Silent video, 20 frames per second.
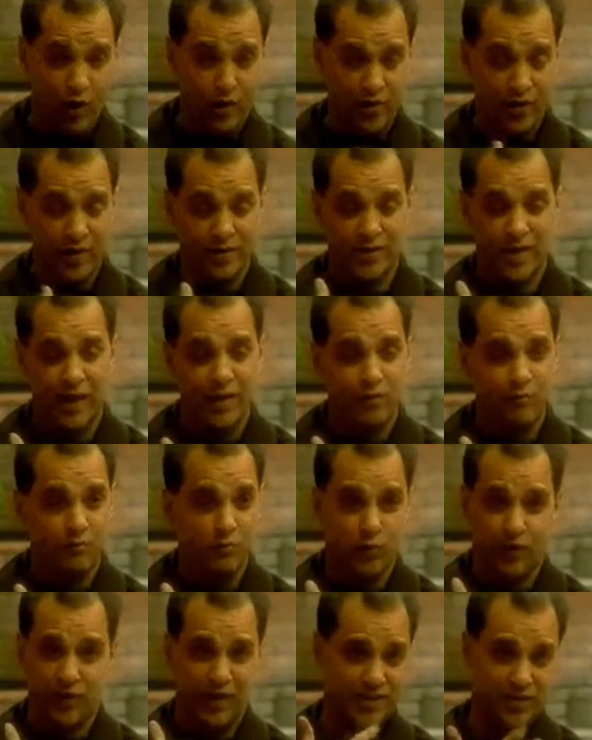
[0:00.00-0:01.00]
a sign of
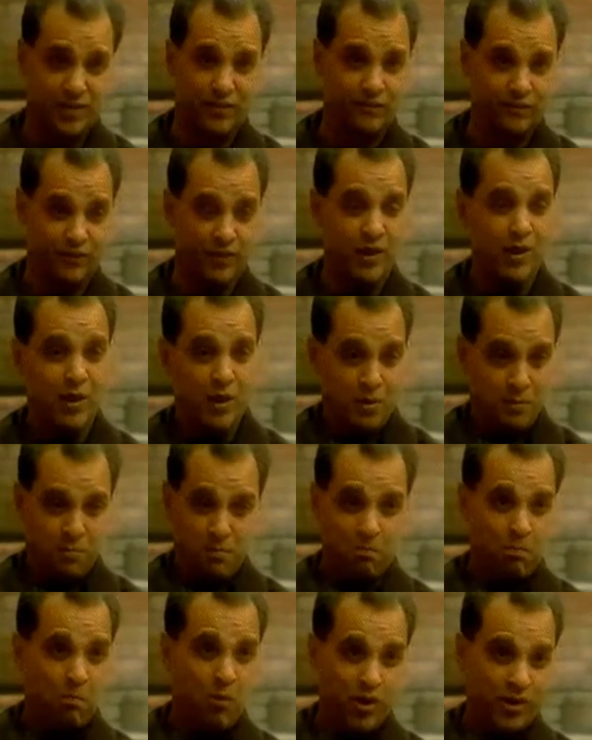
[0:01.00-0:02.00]
progressive
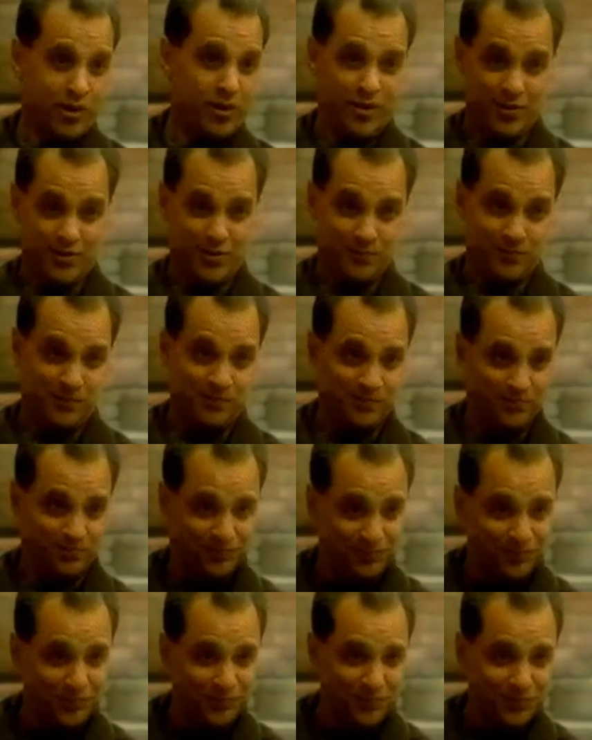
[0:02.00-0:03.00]
modernism.
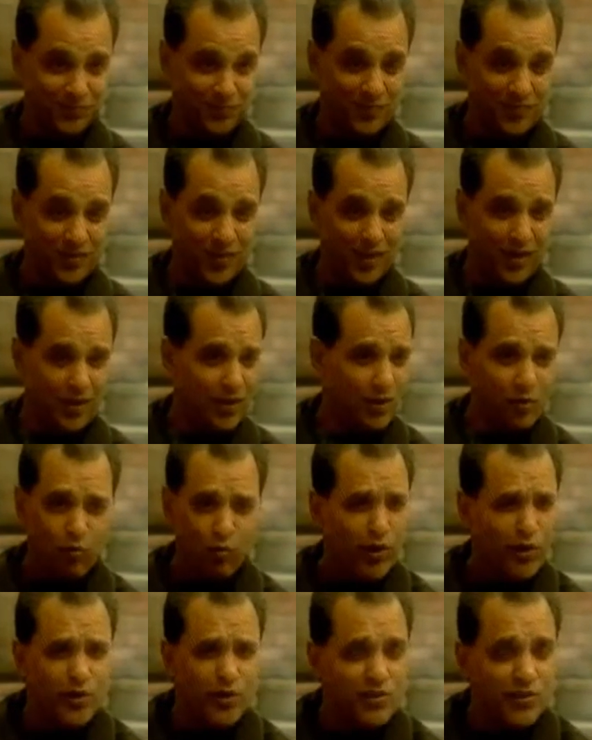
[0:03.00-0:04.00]
What
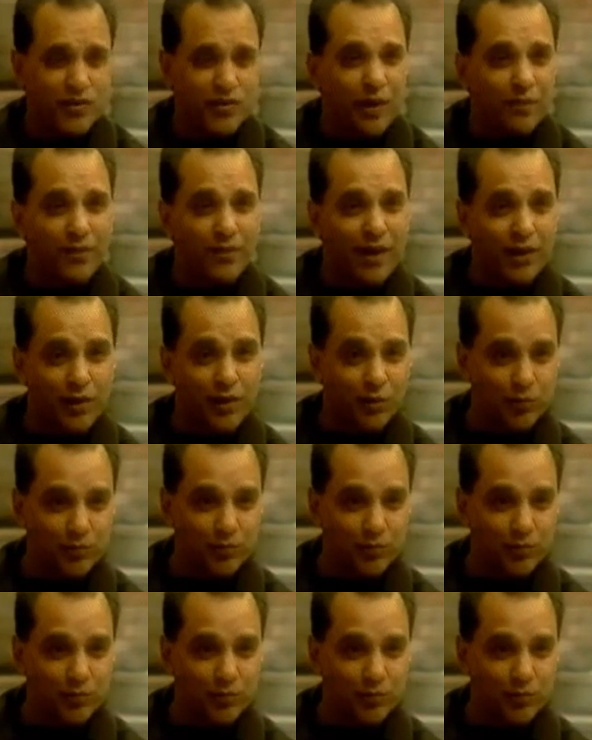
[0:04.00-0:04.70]
do you ascribe that to?